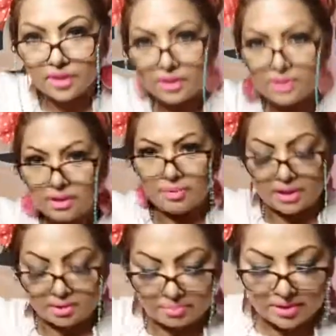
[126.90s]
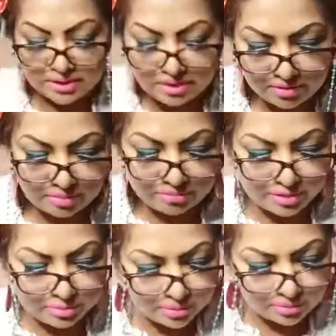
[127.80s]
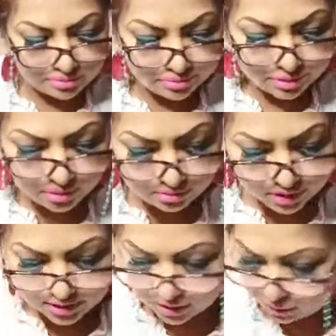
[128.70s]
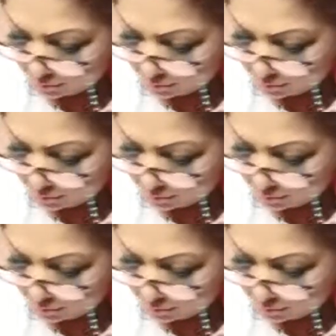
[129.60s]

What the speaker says: let me get myself comfortable for your reading.